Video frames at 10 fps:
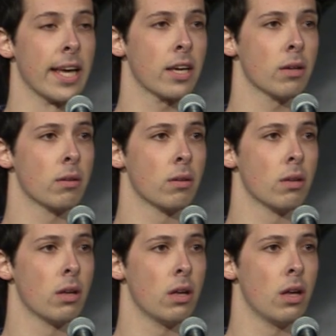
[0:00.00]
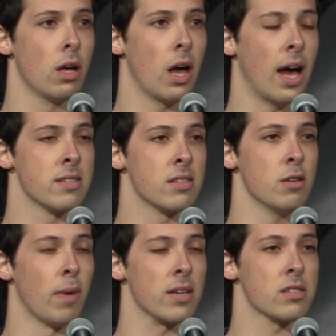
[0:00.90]
Click. I
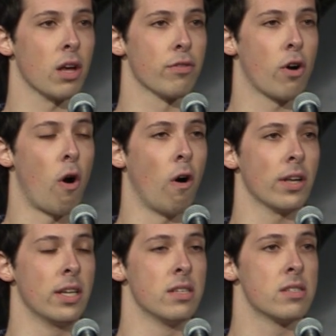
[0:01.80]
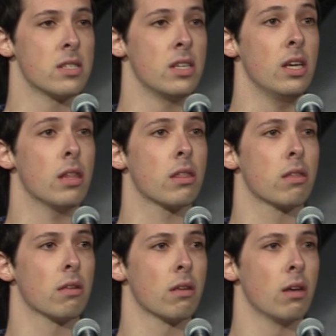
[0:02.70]
see myself caught in his
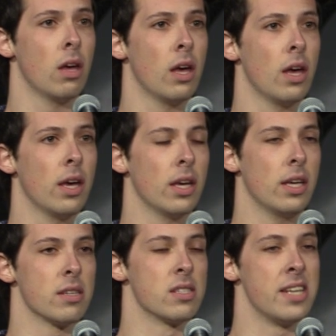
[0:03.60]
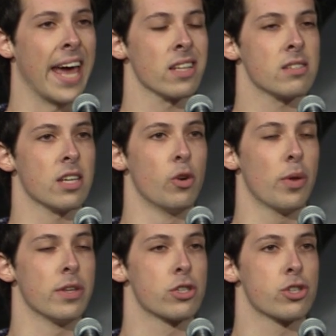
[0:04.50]
teeth. He is dancing
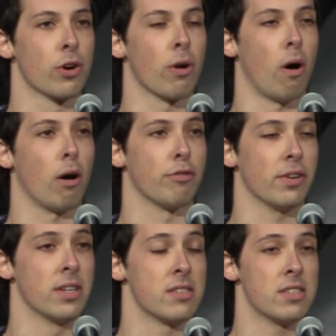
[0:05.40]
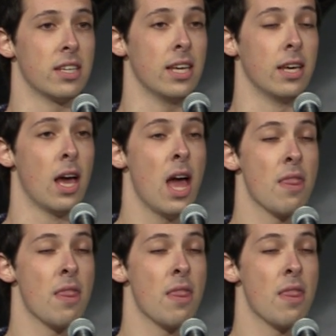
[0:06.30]
with his shirt off in a city